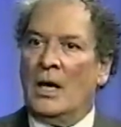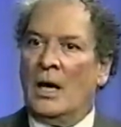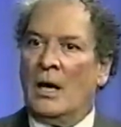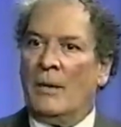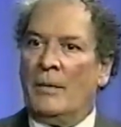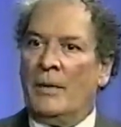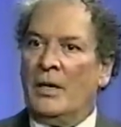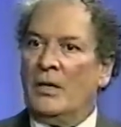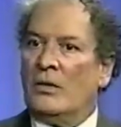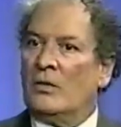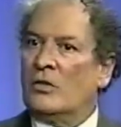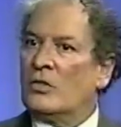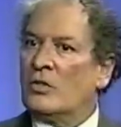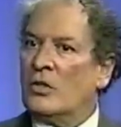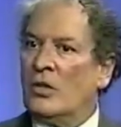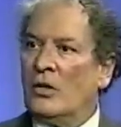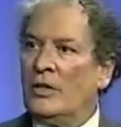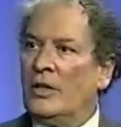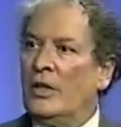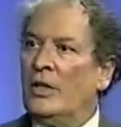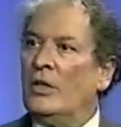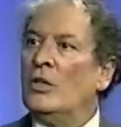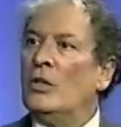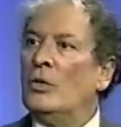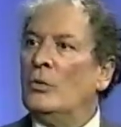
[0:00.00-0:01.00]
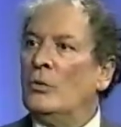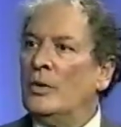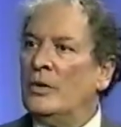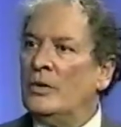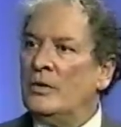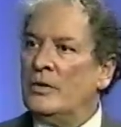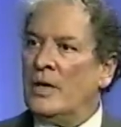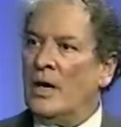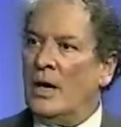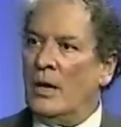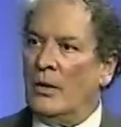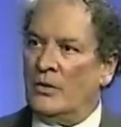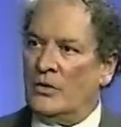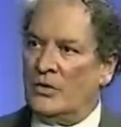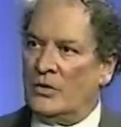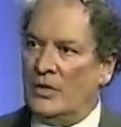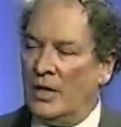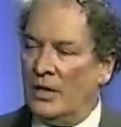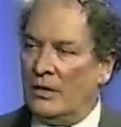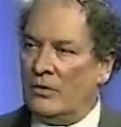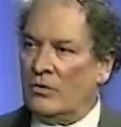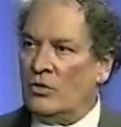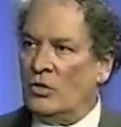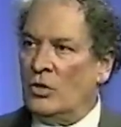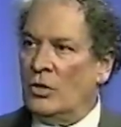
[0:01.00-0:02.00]
I mean, certainly no one doubts
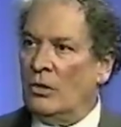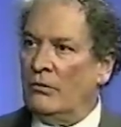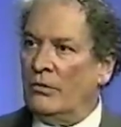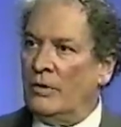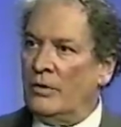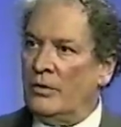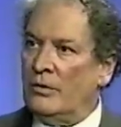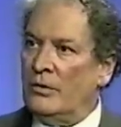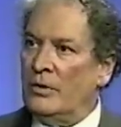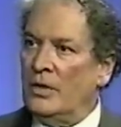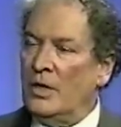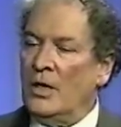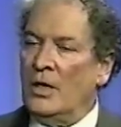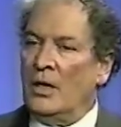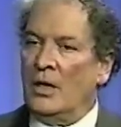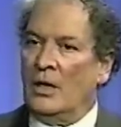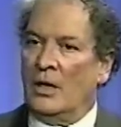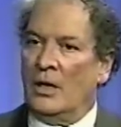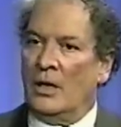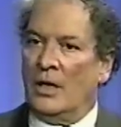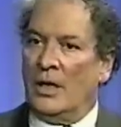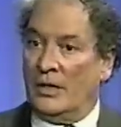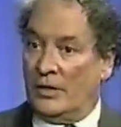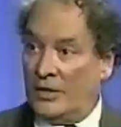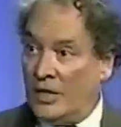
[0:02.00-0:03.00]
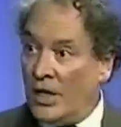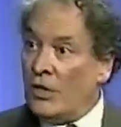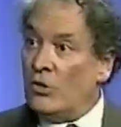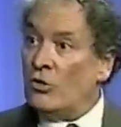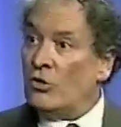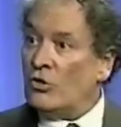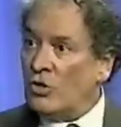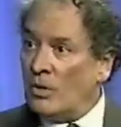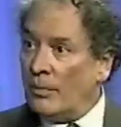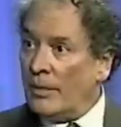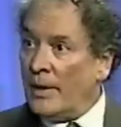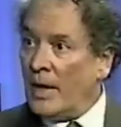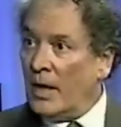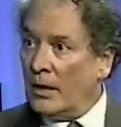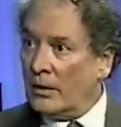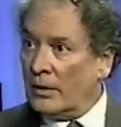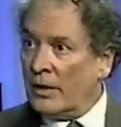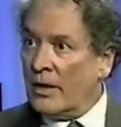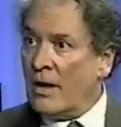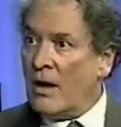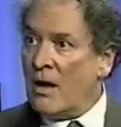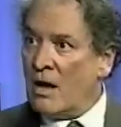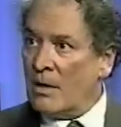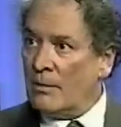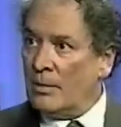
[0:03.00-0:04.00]
that children, uh, teachers should be held
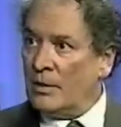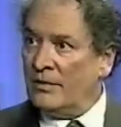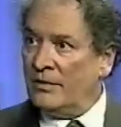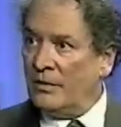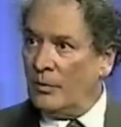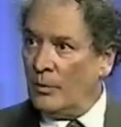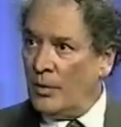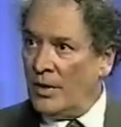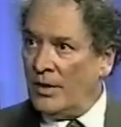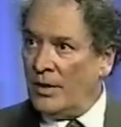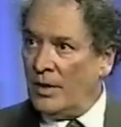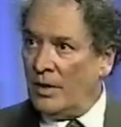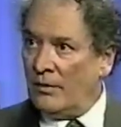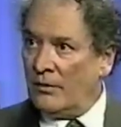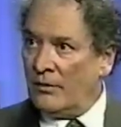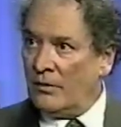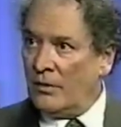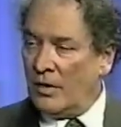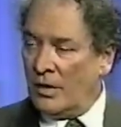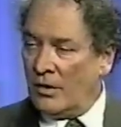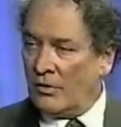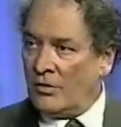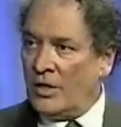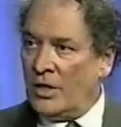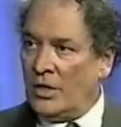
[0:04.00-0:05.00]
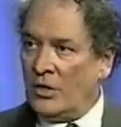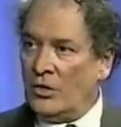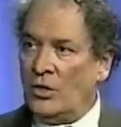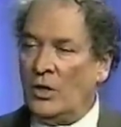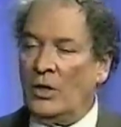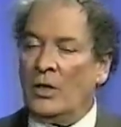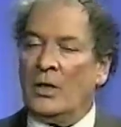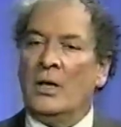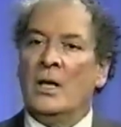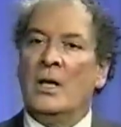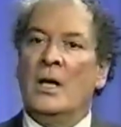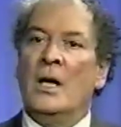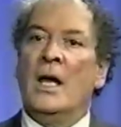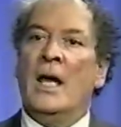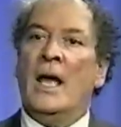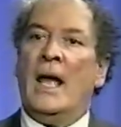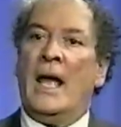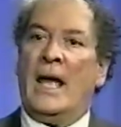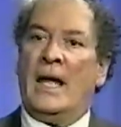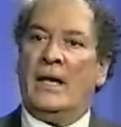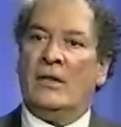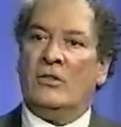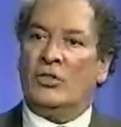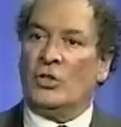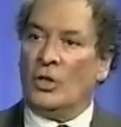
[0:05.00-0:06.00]
accountable for what they're, they're teaching,
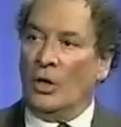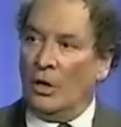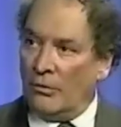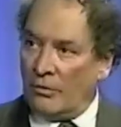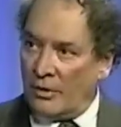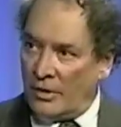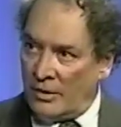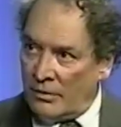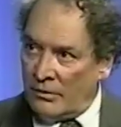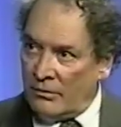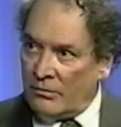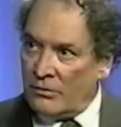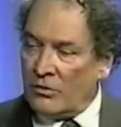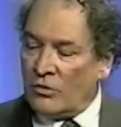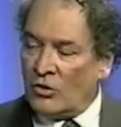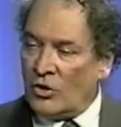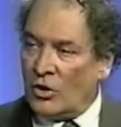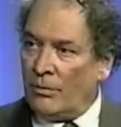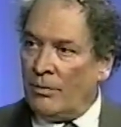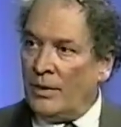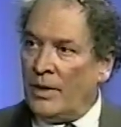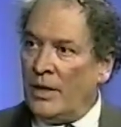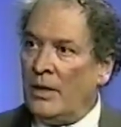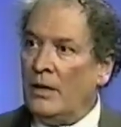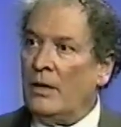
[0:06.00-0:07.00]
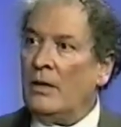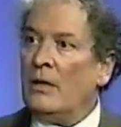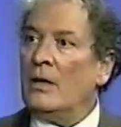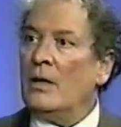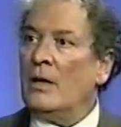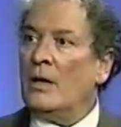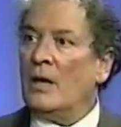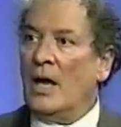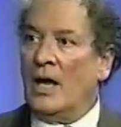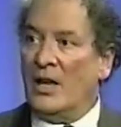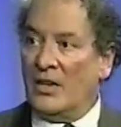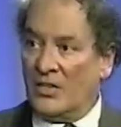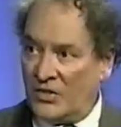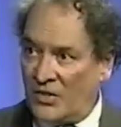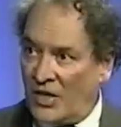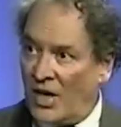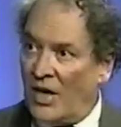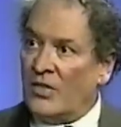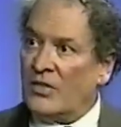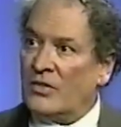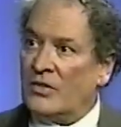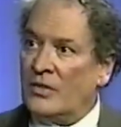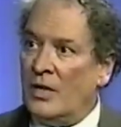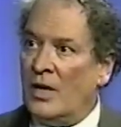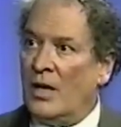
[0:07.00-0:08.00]
and children should be
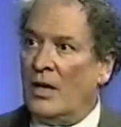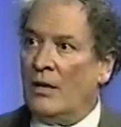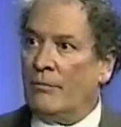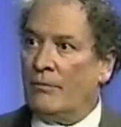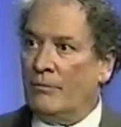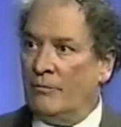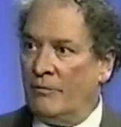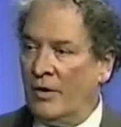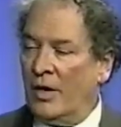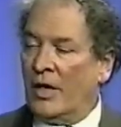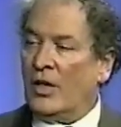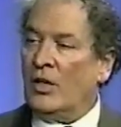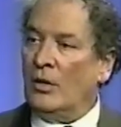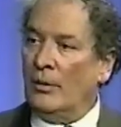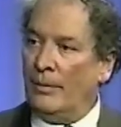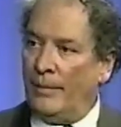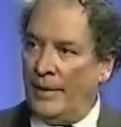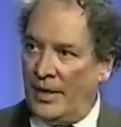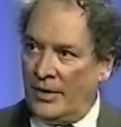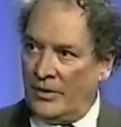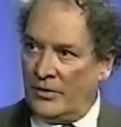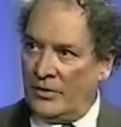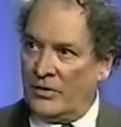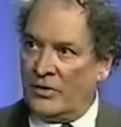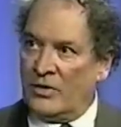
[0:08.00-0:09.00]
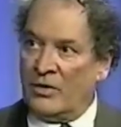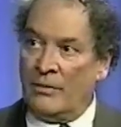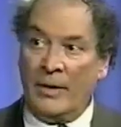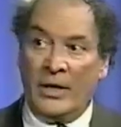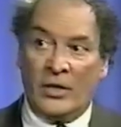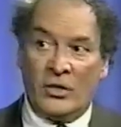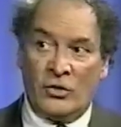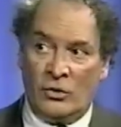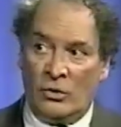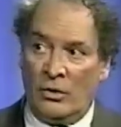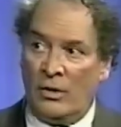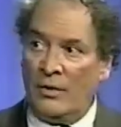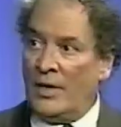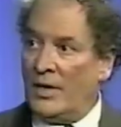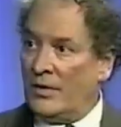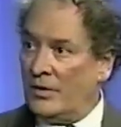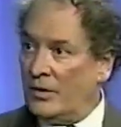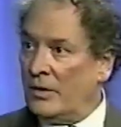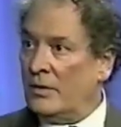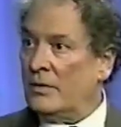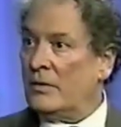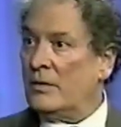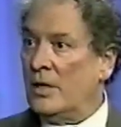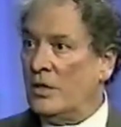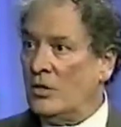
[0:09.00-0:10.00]
assessed on a regular basis to make sure that
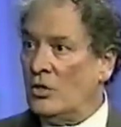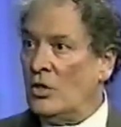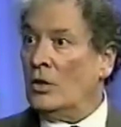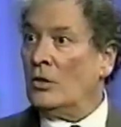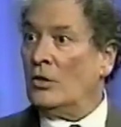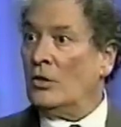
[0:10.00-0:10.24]
the teaching